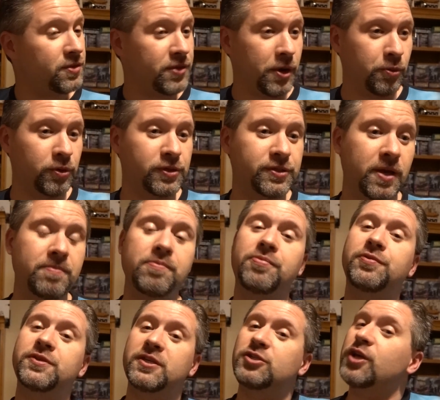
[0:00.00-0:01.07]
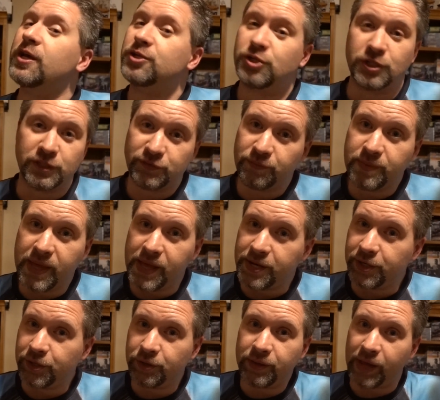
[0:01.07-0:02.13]
There were some suggestions from the
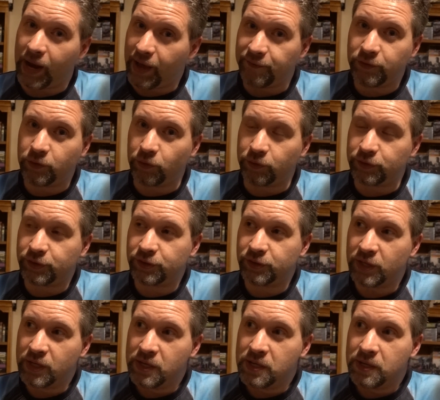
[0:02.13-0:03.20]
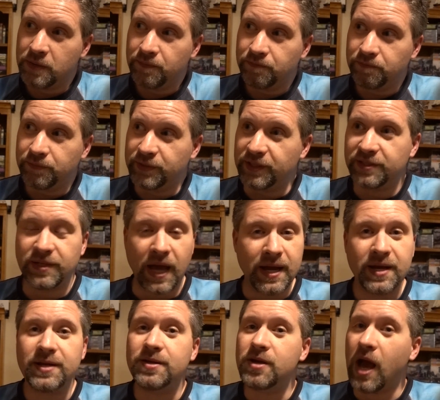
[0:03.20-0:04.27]
editor that I, of course,
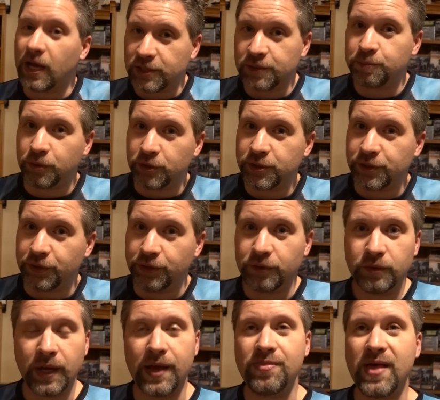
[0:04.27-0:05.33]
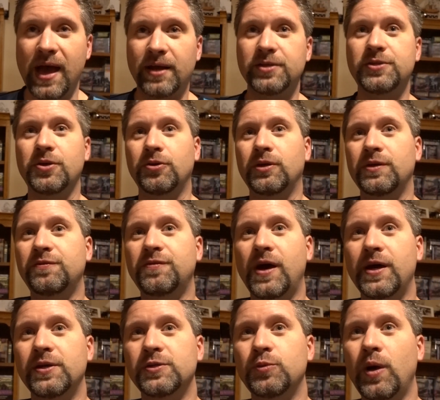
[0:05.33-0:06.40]
decided not to pursue, and that is totally
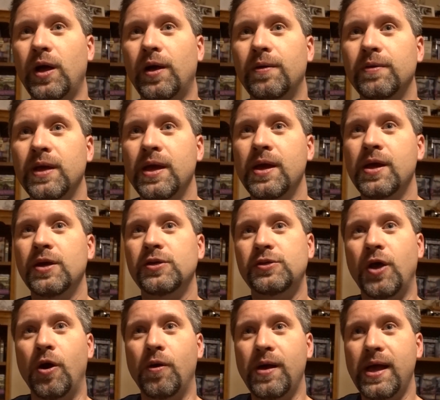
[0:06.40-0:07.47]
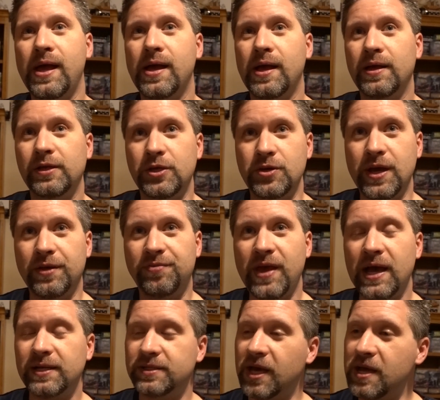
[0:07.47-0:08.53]
fine as well. So you get
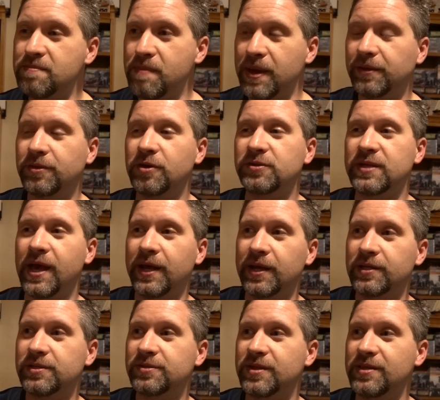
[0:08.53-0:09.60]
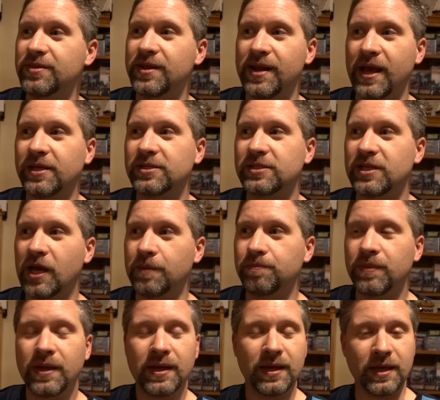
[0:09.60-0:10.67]
that done, make those edits. Then the next
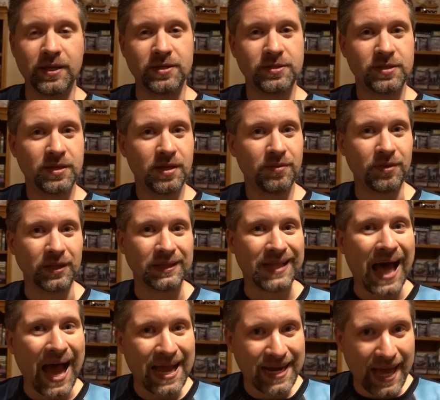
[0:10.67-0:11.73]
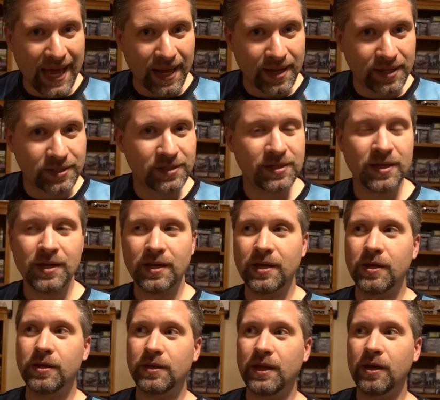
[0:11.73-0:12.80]
step is the line edit
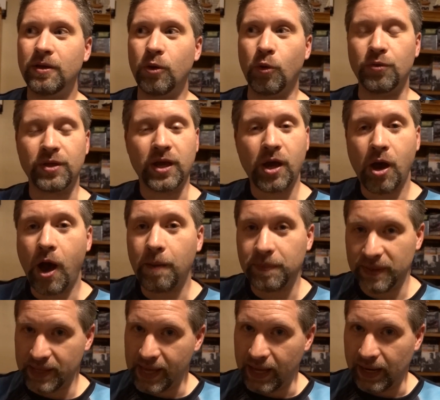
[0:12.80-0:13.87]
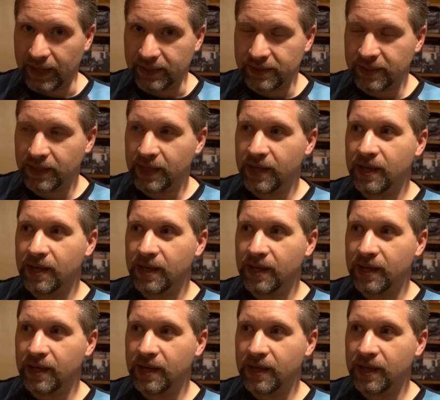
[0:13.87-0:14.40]
or the copy edit.